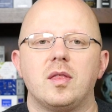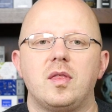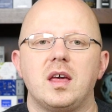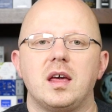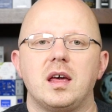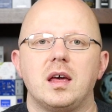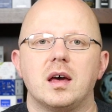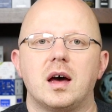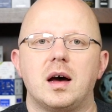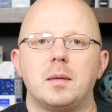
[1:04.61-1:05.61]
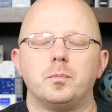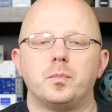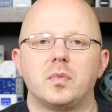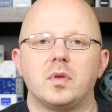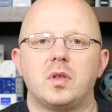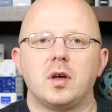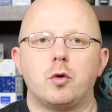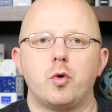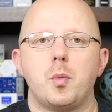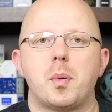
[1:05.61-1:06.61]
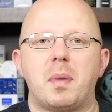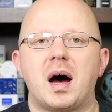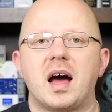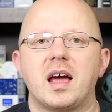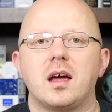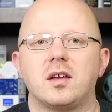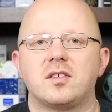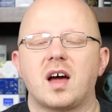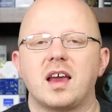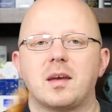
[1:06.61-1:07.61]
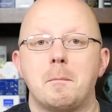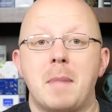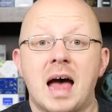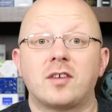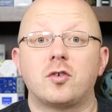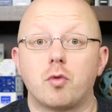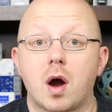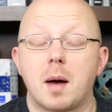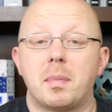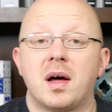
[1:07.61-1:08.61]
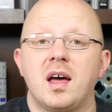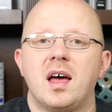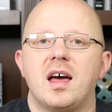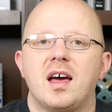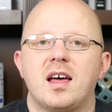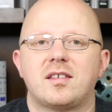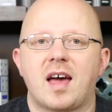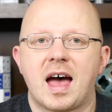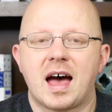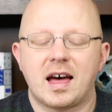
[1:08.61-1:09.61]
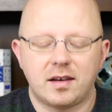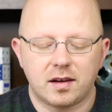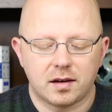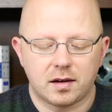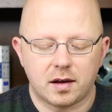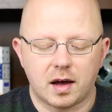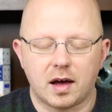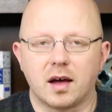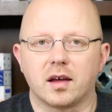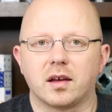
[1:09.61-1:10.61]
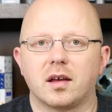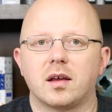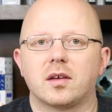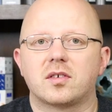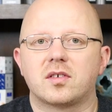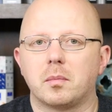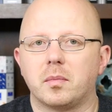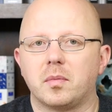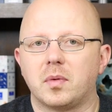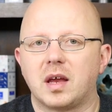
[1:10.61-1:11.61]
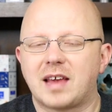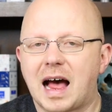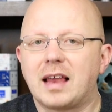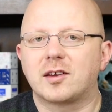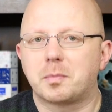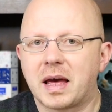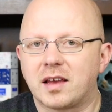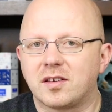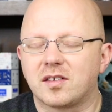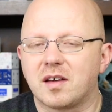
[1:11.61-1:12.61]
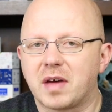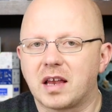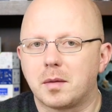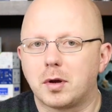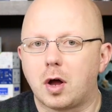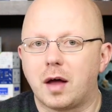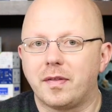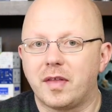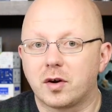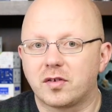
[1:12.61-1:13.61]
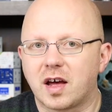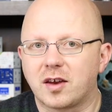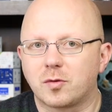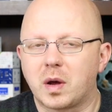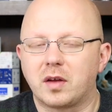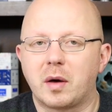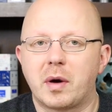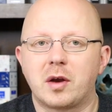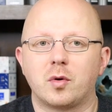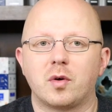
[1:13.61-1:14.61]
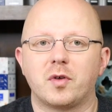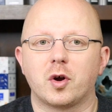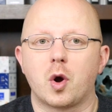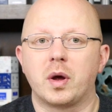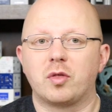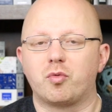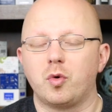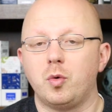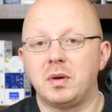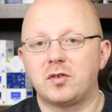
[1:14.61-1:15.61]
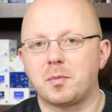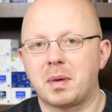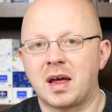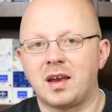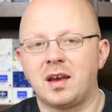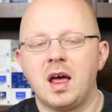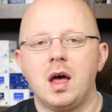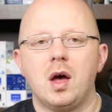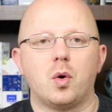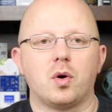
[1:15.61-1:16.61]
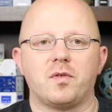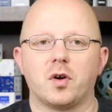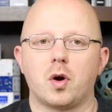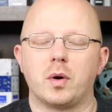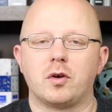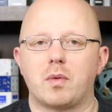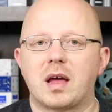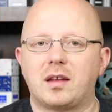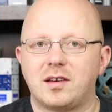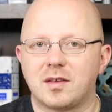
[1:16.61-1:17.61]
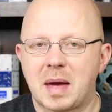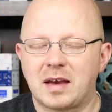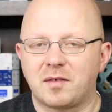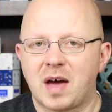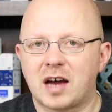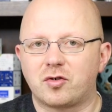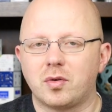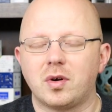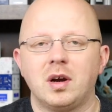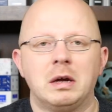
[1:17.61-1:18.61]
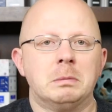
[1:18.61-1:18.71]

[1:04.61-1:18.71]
the, um, the group buy site MassDrop has had uh, some Italix pens available on their site as well. Now, I don't know if they're going through Mr. Pen or if they're going directly to the manufacturer,